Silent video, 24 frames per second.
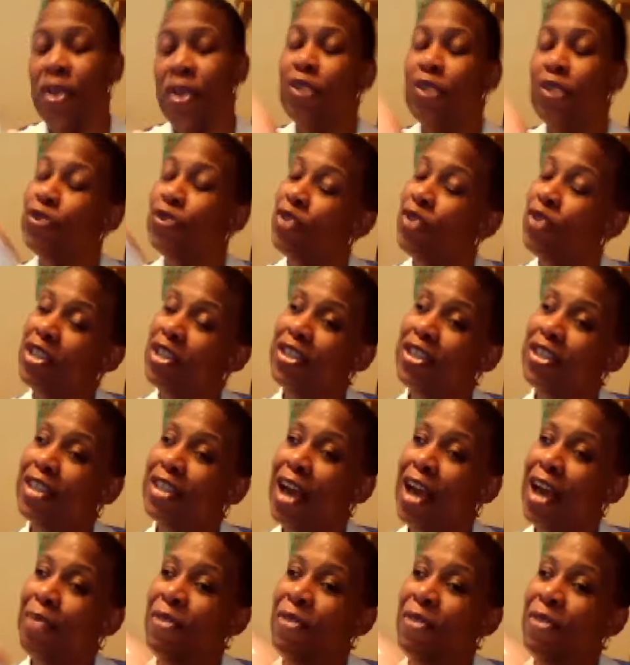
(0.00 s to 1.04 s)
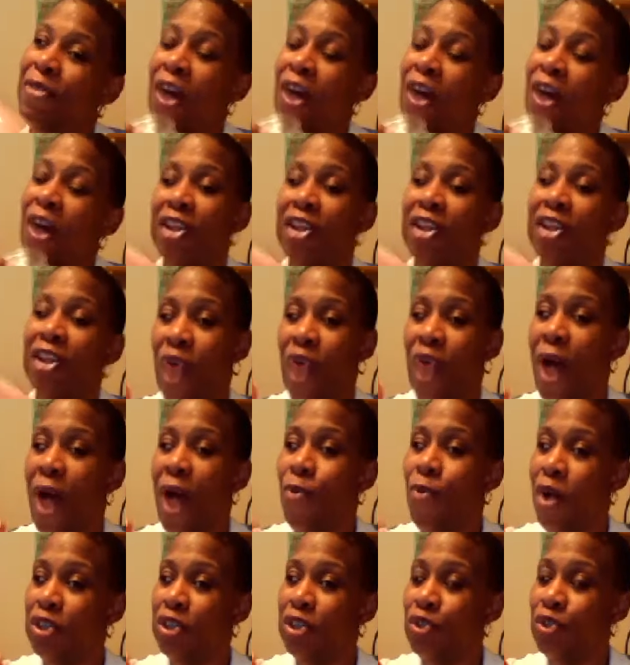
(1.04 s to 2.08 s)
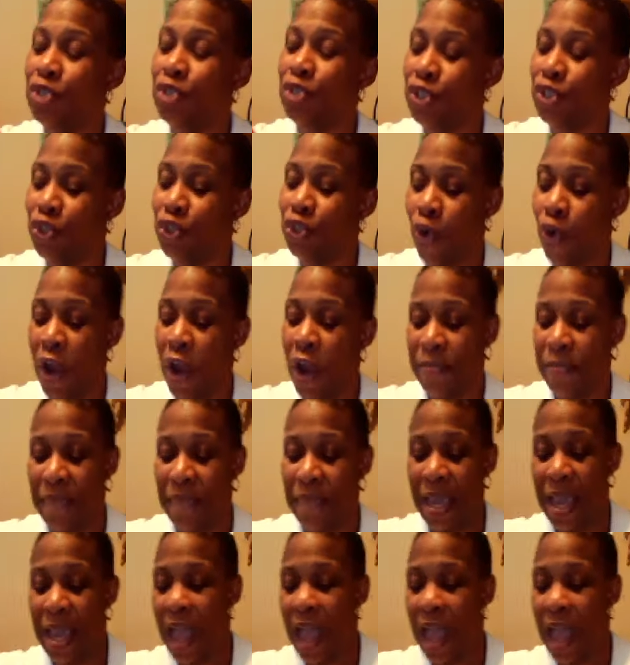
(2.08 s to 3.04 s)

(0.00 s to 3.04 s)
So this is going to be fun. So I want you to join me.